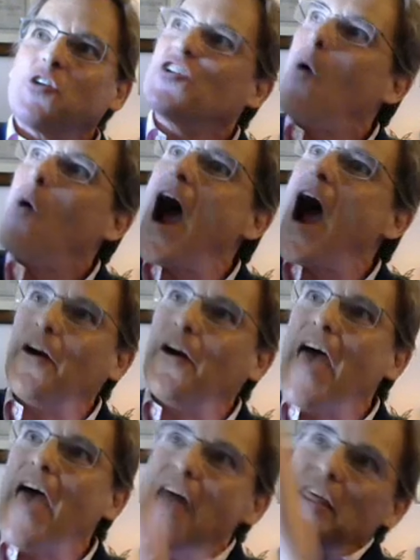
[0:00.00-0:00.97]
to go higher,
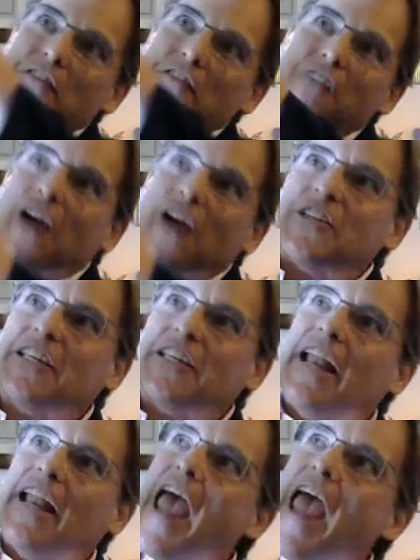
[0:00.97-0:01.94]
and then it fires
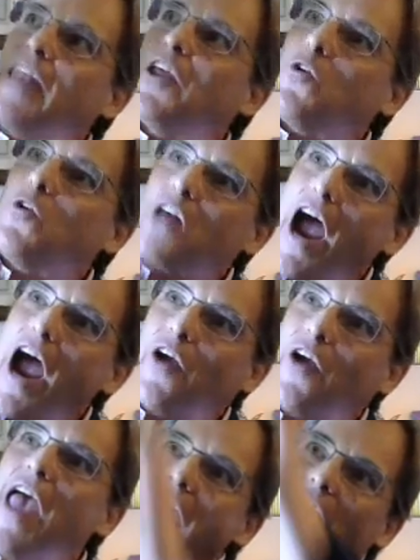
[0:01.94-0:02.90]
again, and it goes
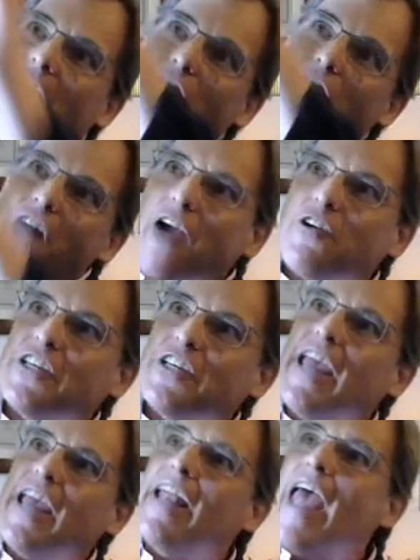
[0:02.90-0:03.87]
higher, and it fires
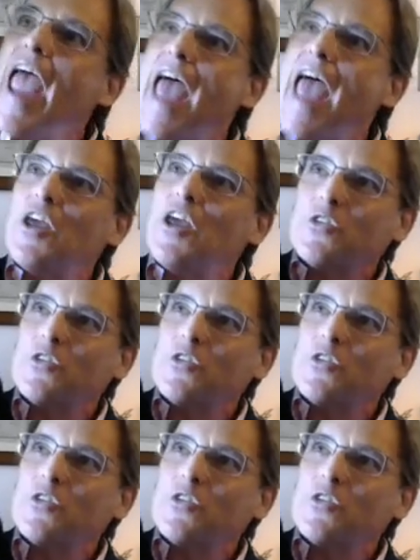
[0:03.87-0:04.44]
again, and it goes